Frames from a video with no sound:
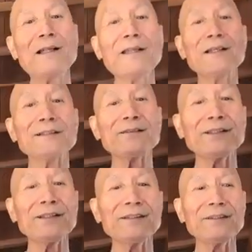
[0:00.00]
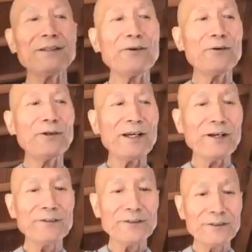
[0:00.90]
That's the reason we
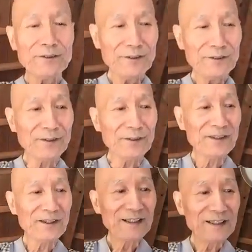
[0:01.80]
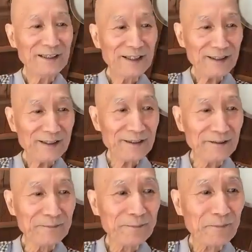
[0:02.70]
have to do Zazen.
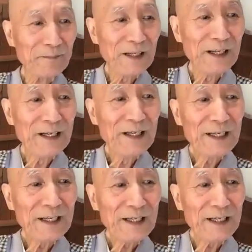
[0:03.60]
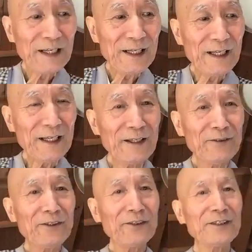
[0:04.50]

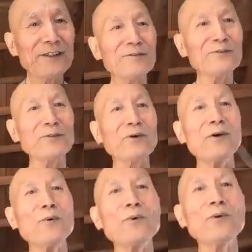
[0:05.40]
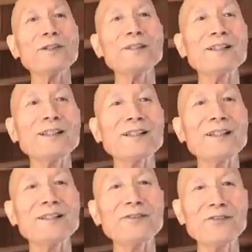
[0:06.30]
If you just want to
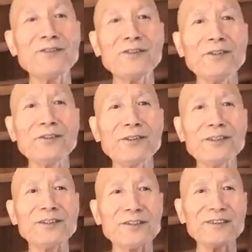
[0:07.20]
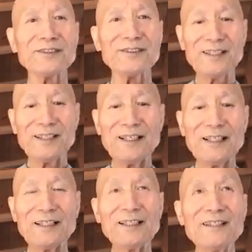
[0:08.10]
realize who you are,
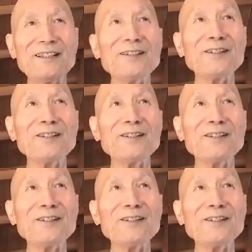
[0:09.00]
this is